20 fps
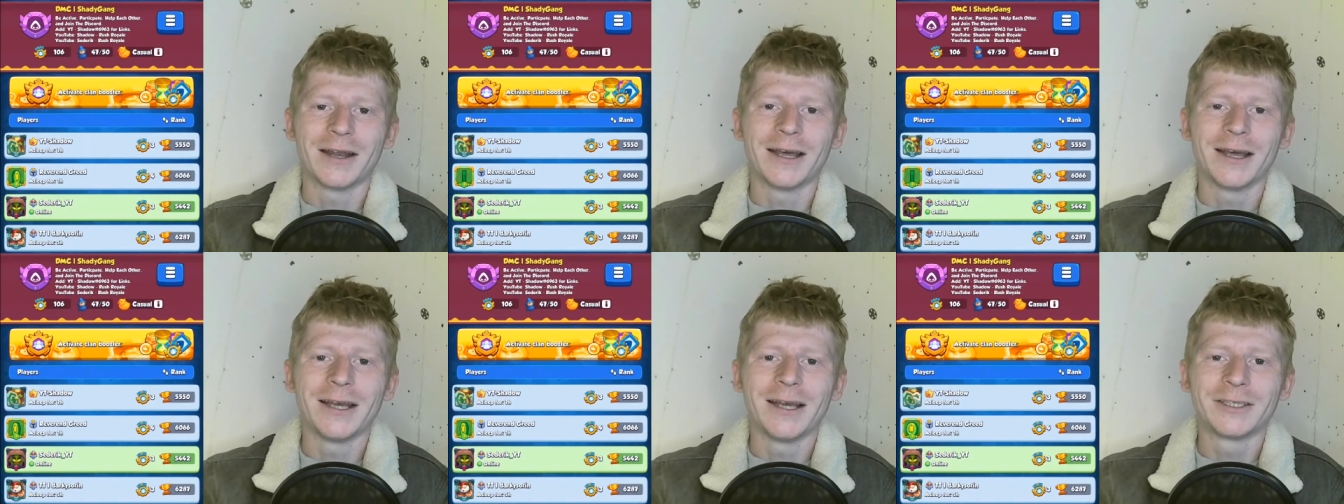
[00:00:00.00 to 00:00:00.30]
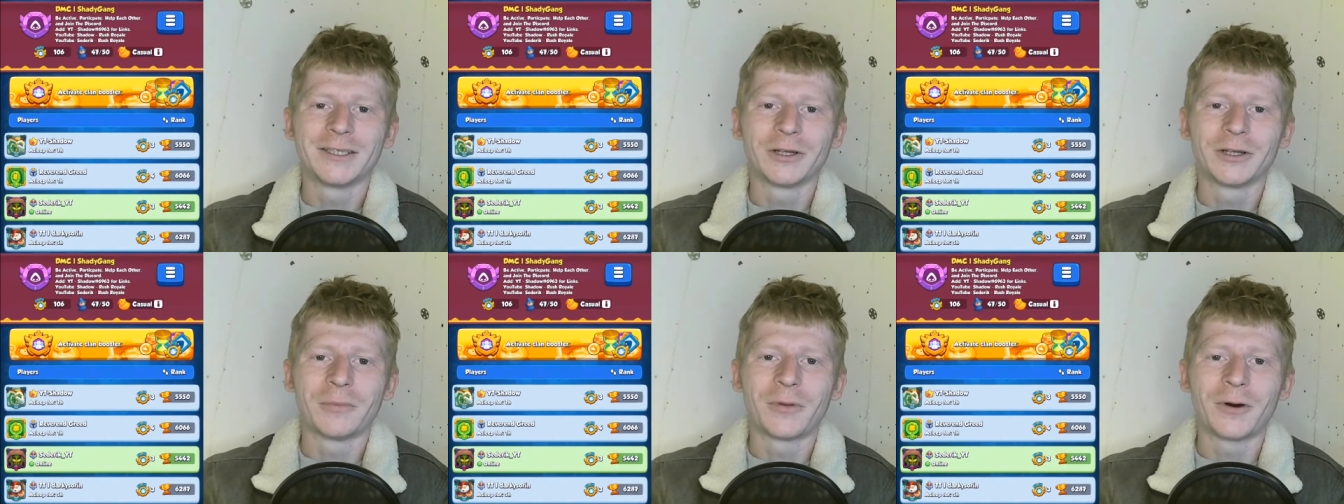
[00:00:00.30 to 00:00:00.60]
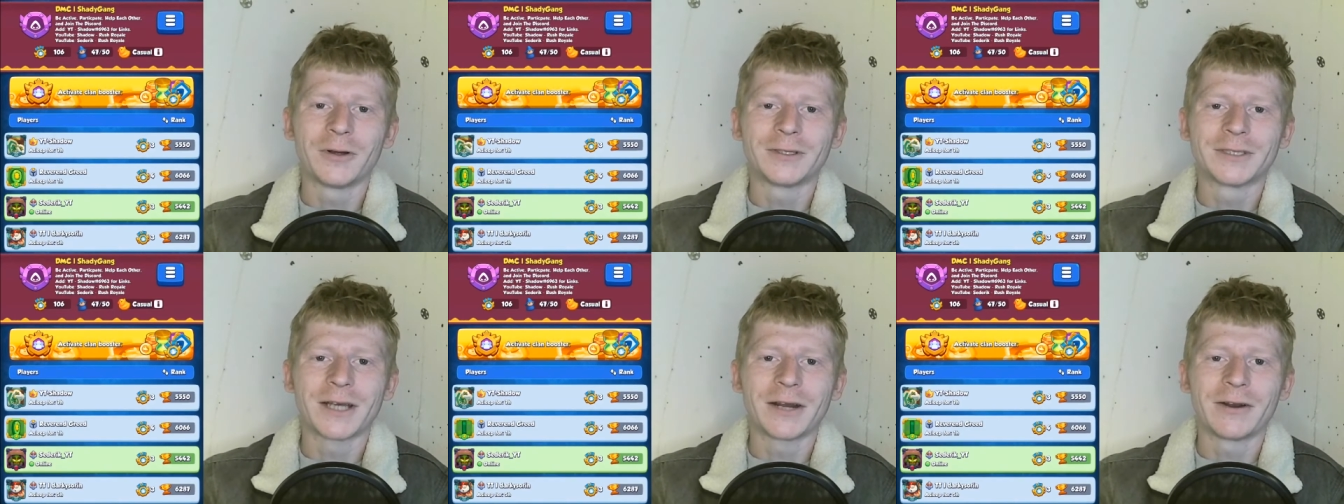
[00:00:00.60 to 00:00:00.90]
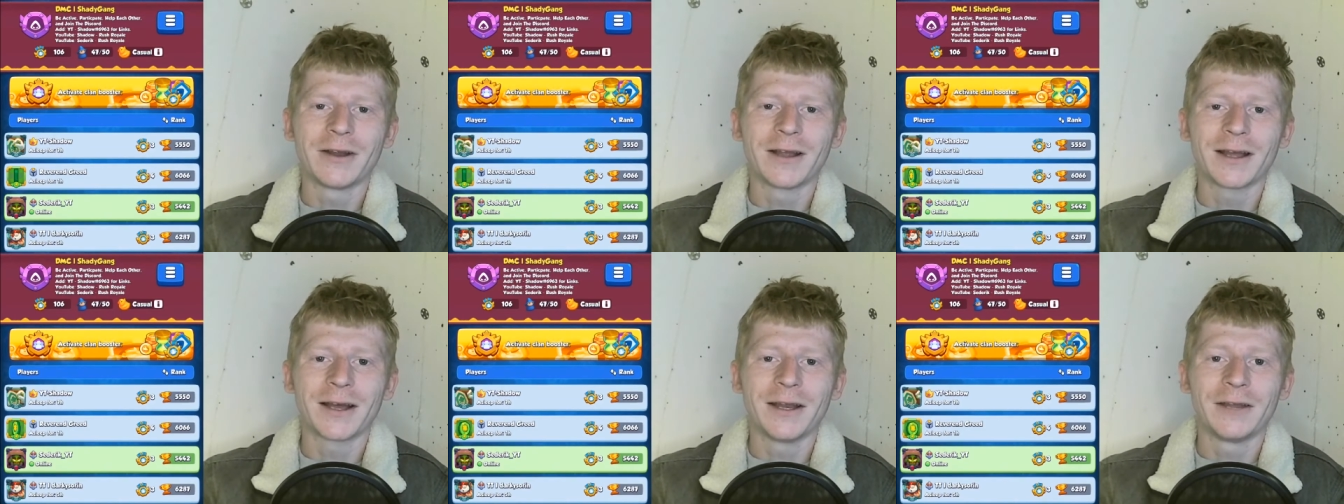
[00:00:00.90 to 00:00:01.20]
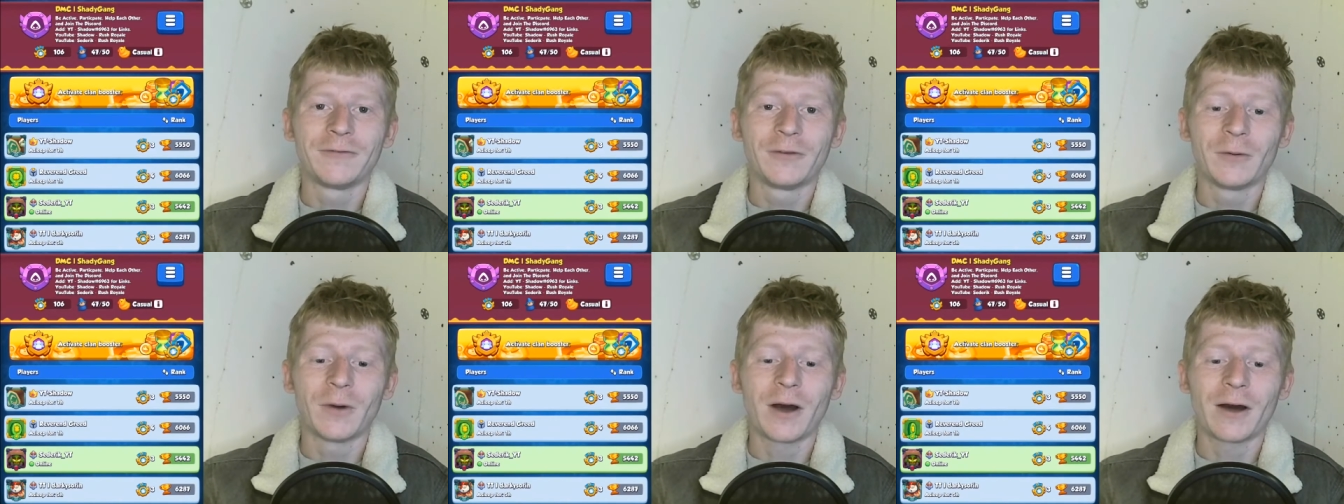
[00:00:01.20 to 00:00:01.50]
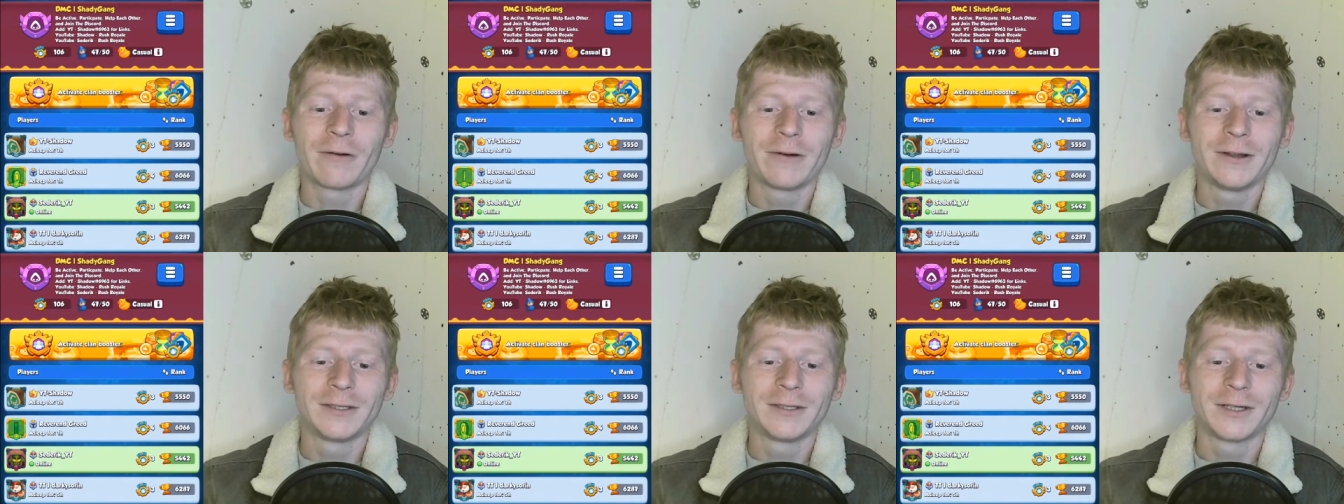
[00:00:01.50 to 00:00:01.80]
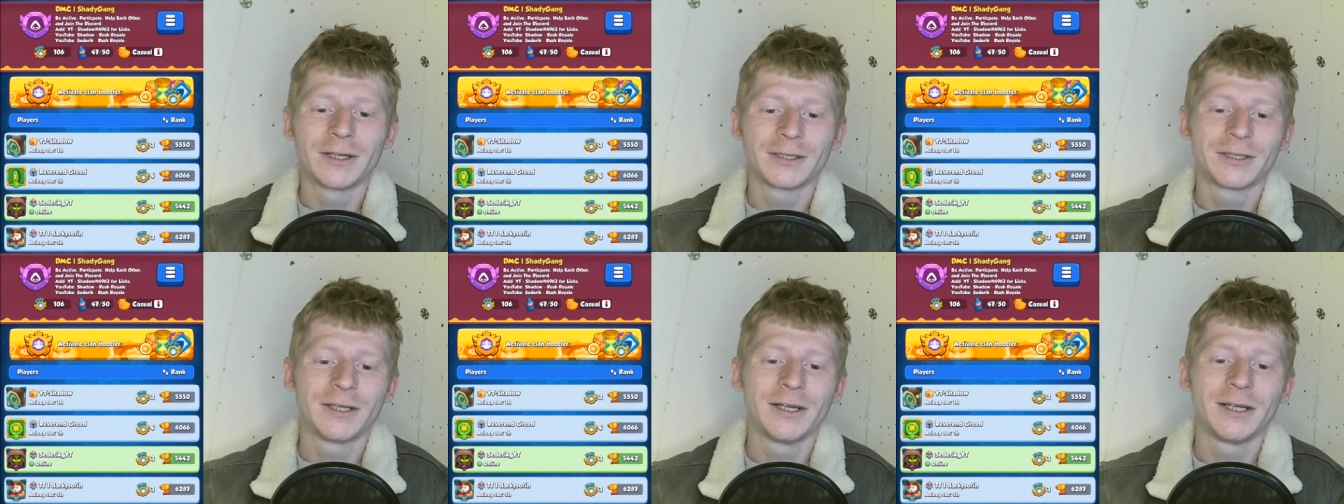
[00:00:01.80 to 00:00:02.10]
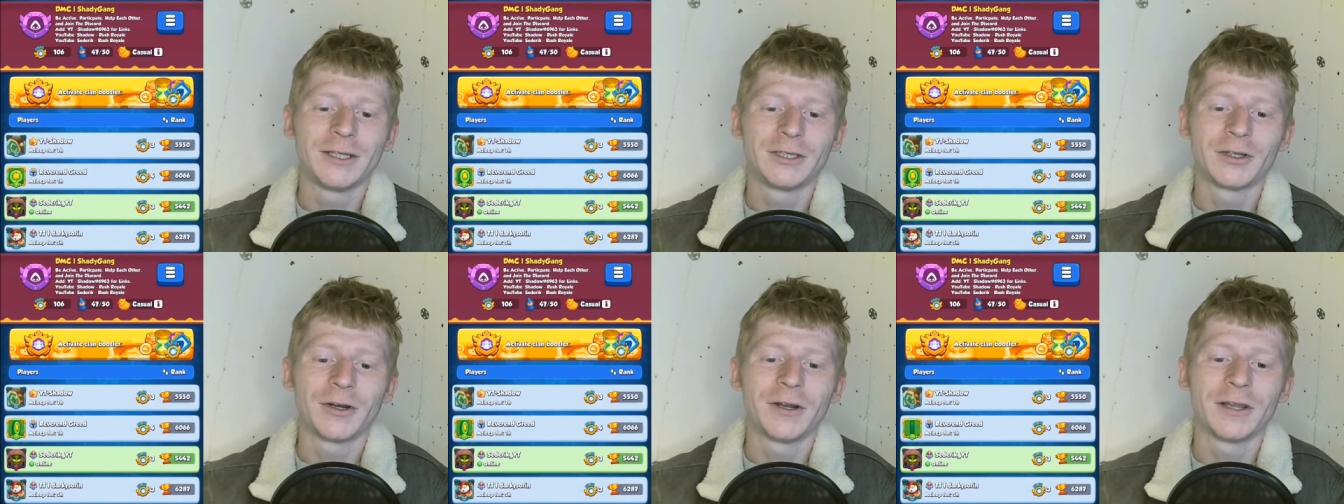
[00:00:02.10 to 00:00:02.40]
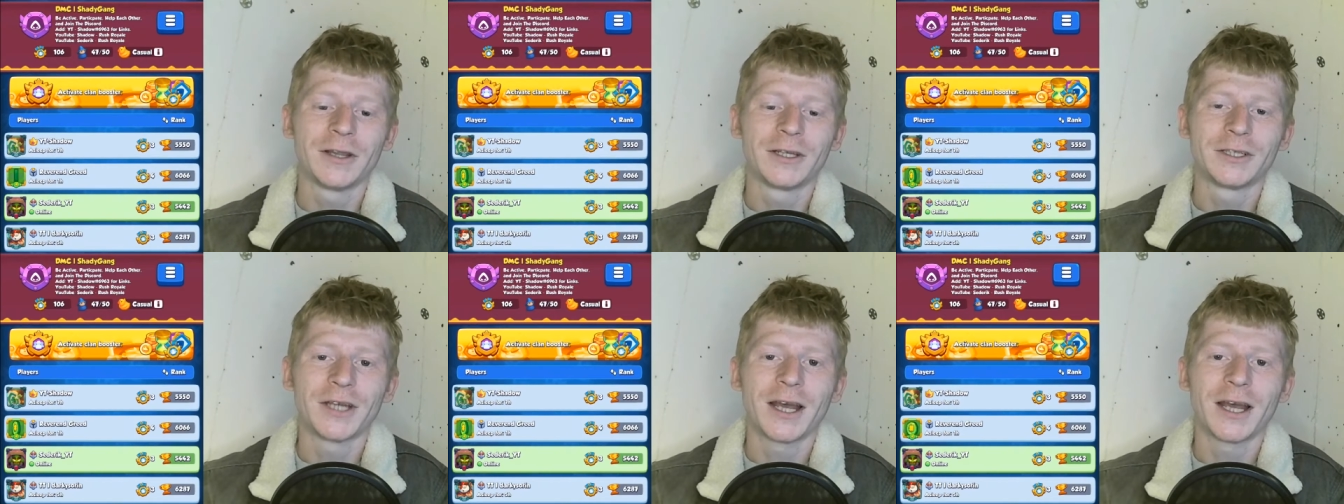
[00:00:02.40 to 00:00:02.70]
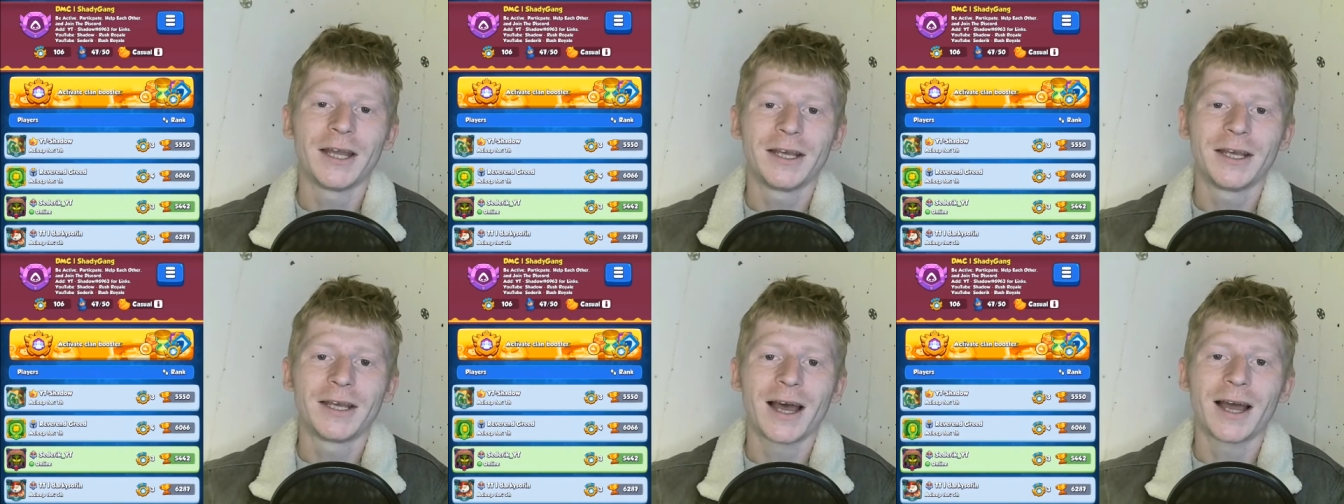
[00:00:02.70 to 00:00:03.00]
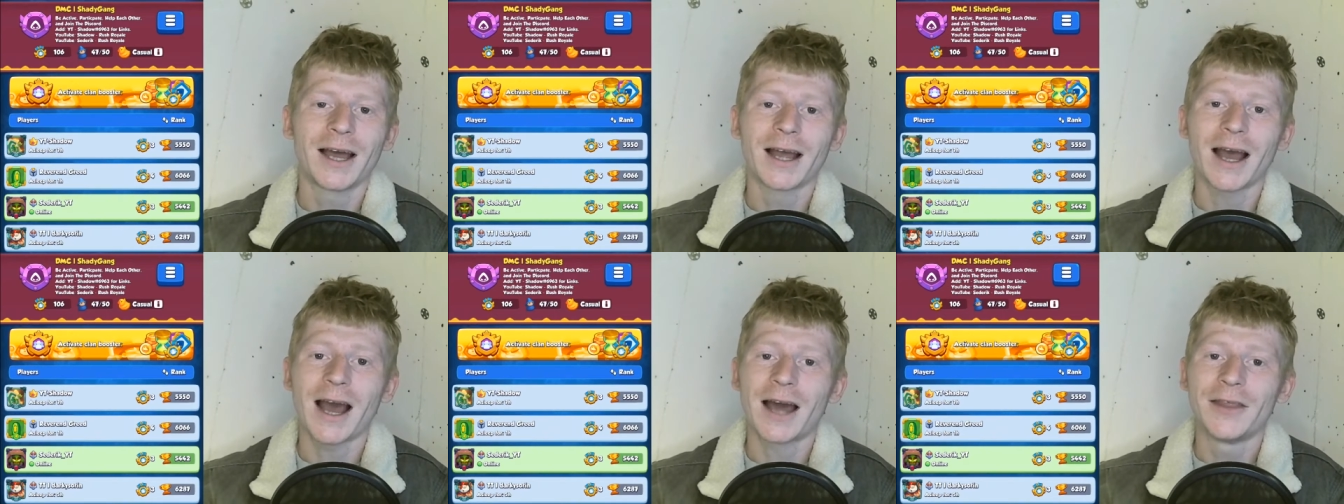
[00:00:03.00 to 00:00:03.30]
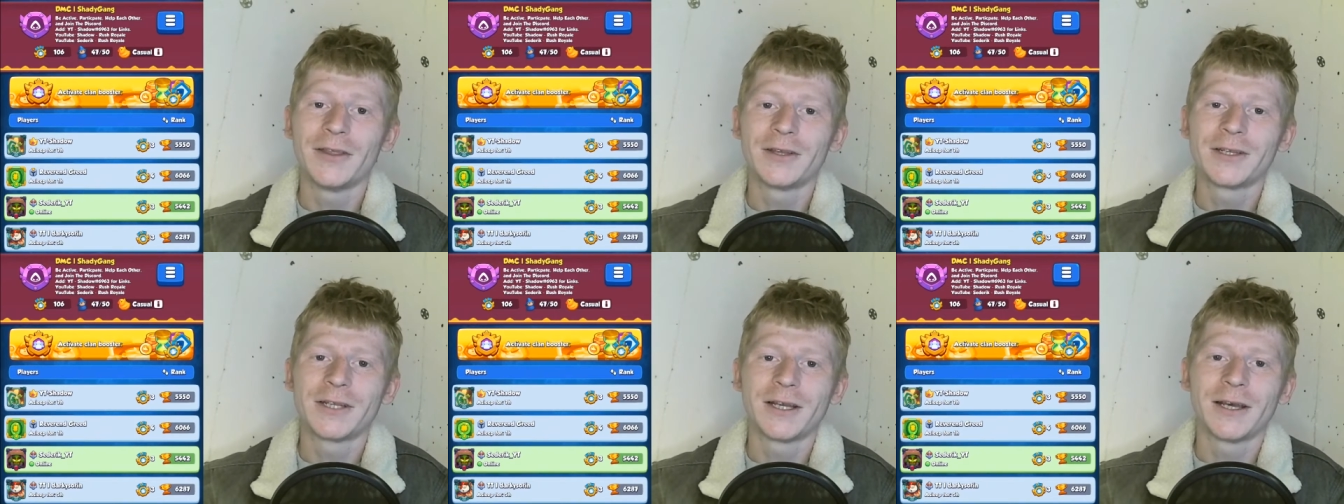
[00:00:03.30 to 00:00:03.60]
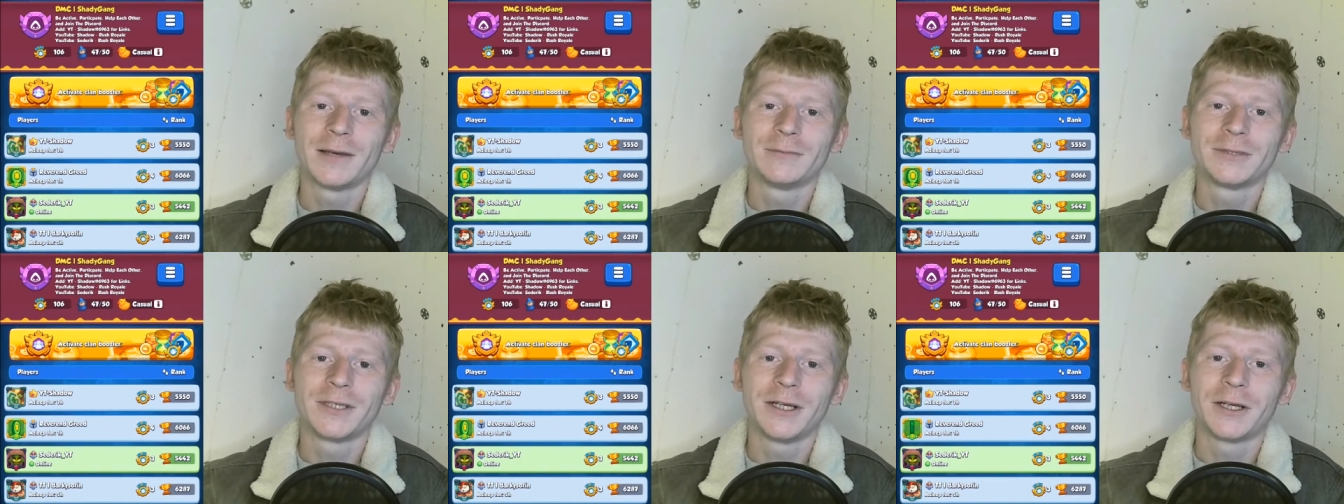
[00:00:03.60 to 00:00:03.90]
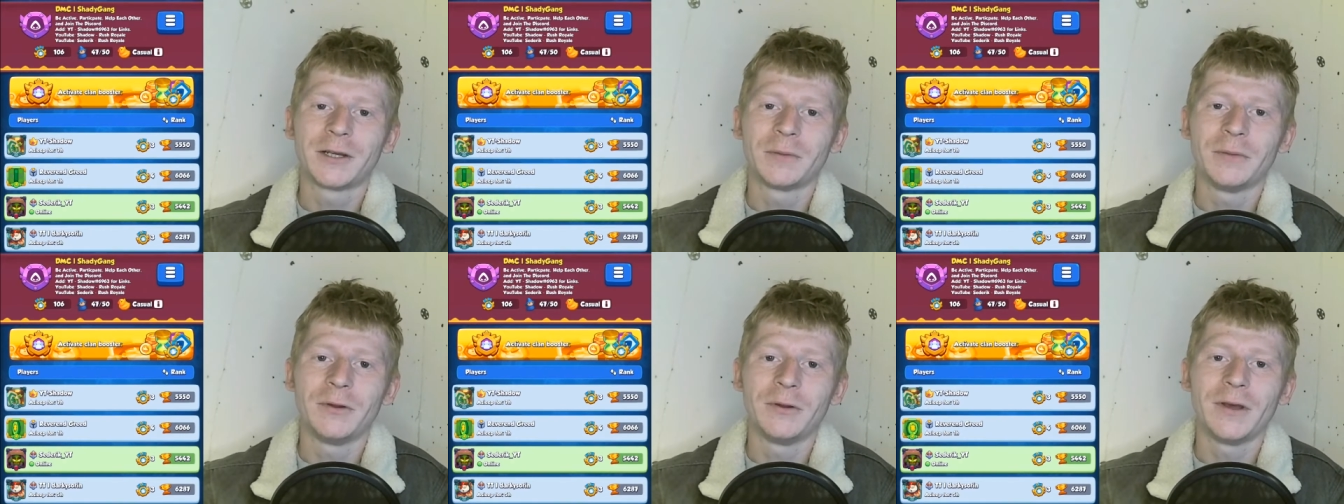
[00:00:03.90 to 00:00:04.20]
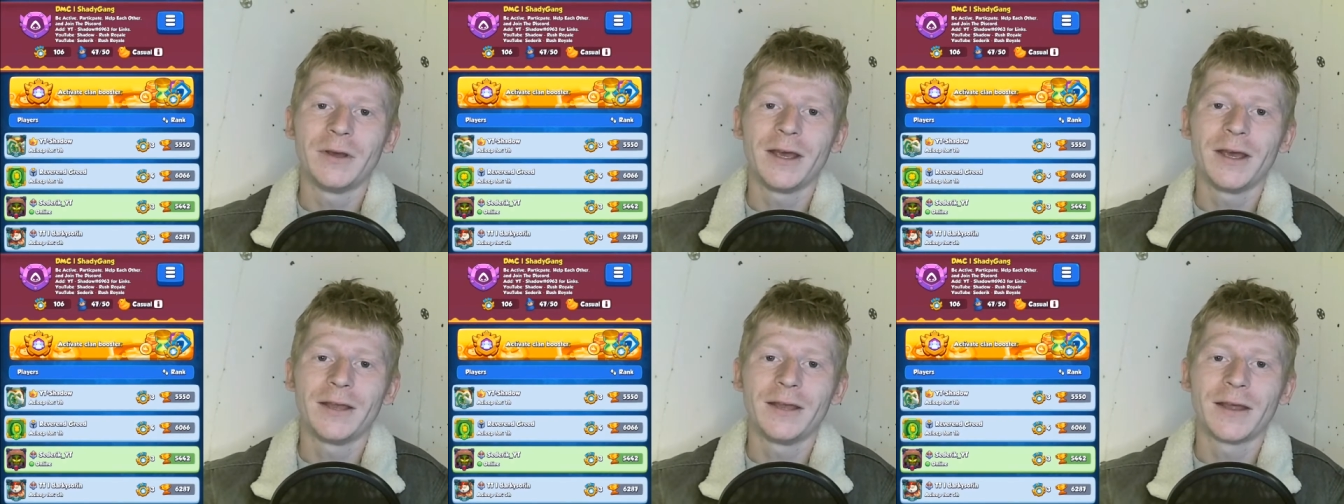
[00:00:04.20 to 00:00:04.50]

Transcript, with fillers: It is your boy Cedric, and if you are interested in joining the Shady Gang and the D M C community,